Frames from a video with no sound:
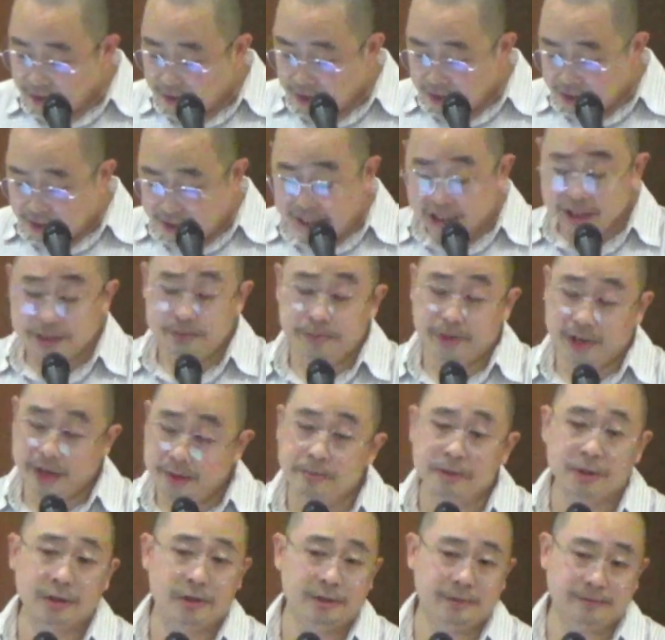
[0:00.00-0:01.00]
his
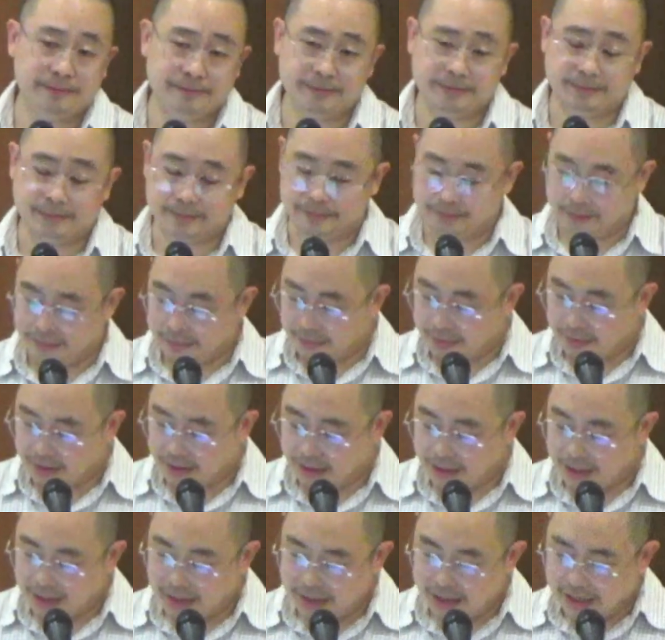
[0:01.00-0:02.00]
people.
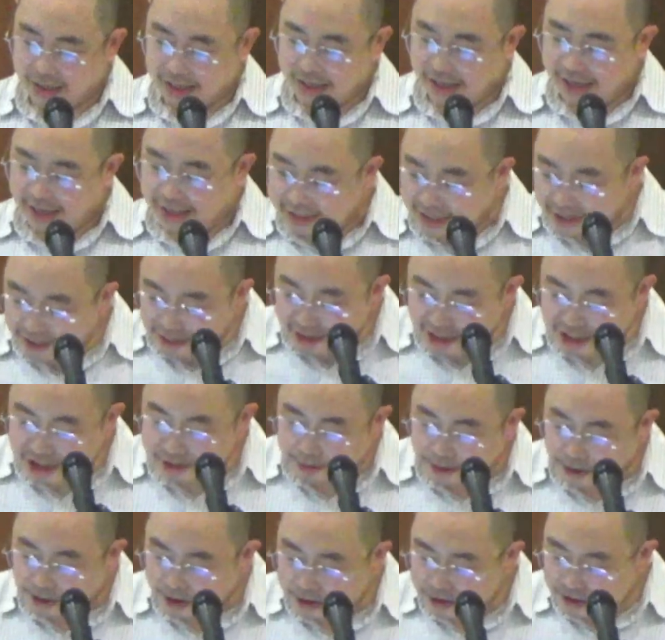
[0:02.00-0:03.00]
He did this
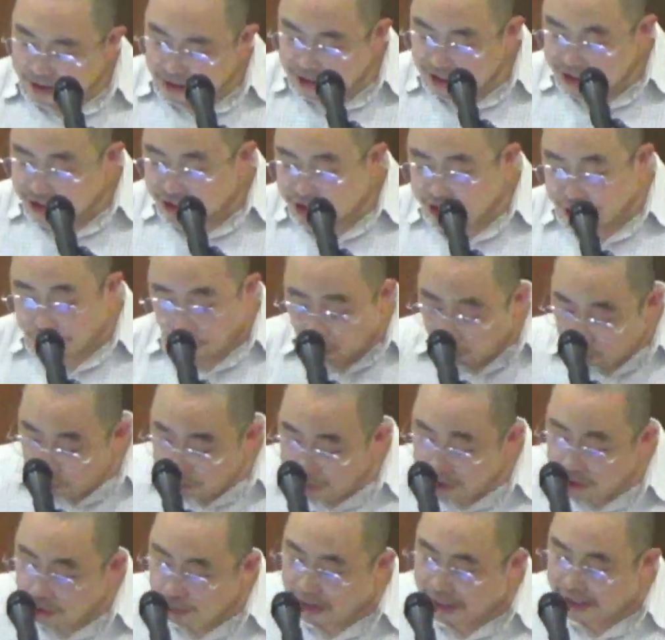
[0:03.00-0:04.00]
because this is the
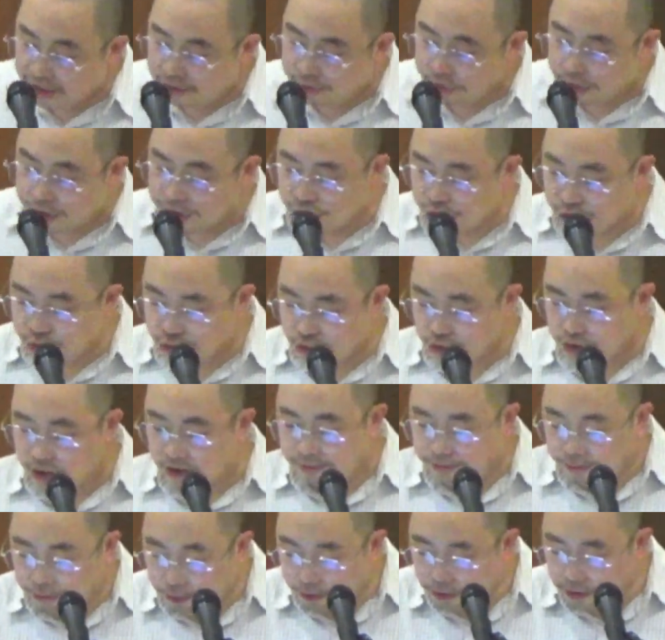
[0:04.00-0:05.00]
only way to ensure a
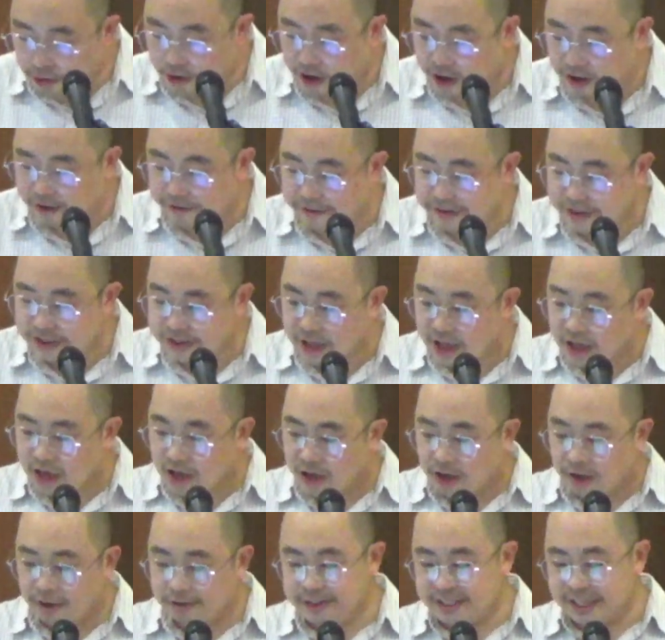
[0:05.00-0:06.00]
full harvest
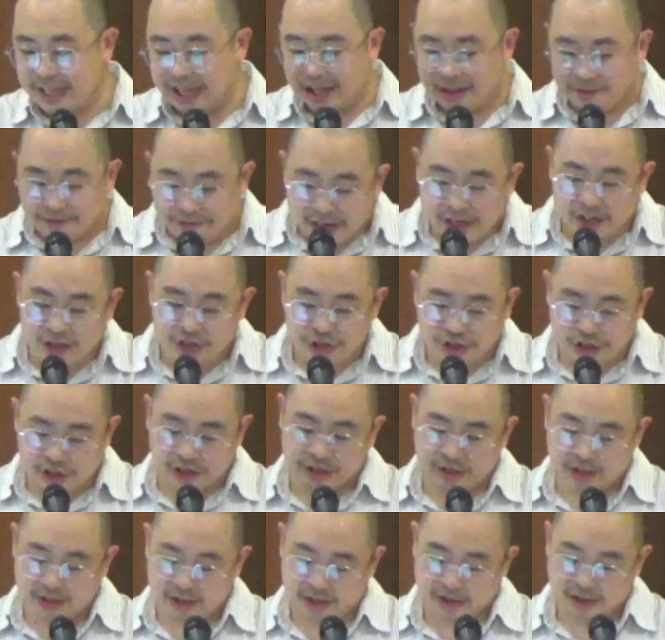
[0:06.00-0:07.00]
of
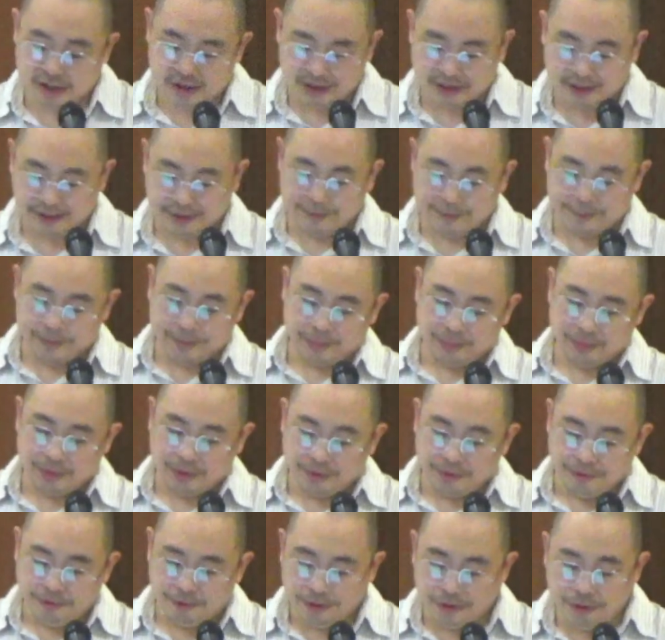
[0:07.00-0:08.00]
salvation
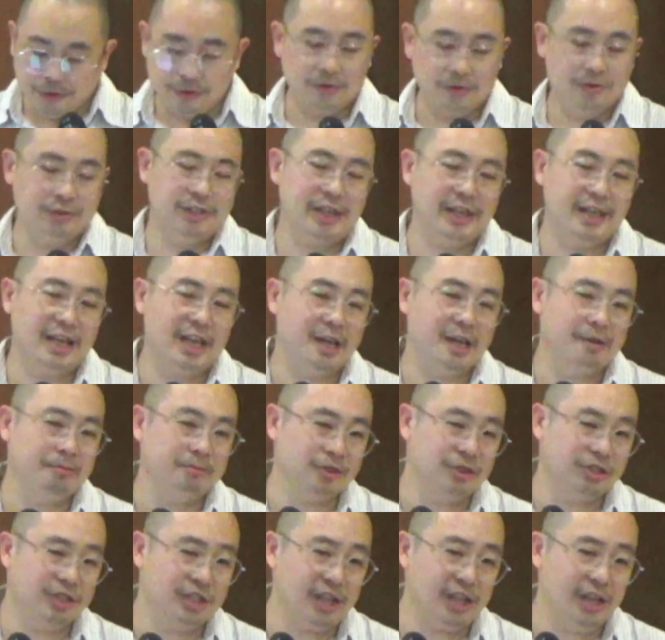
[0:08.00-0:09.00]
for those he came to
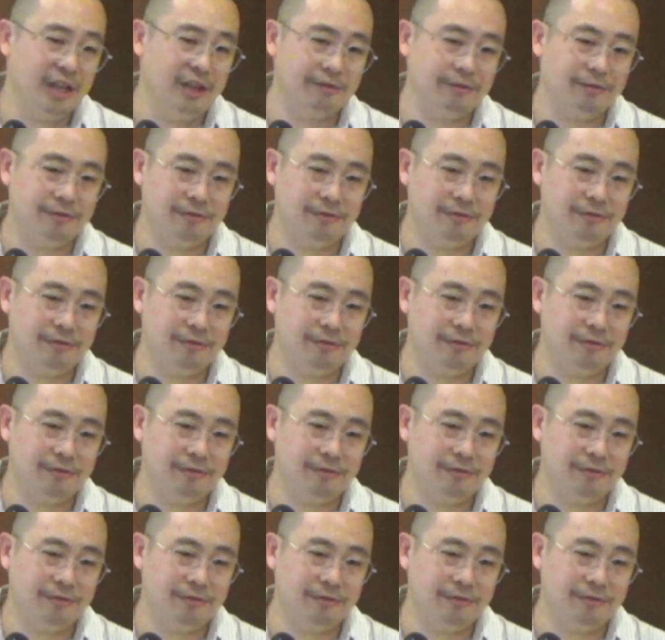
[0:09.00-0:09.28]
save.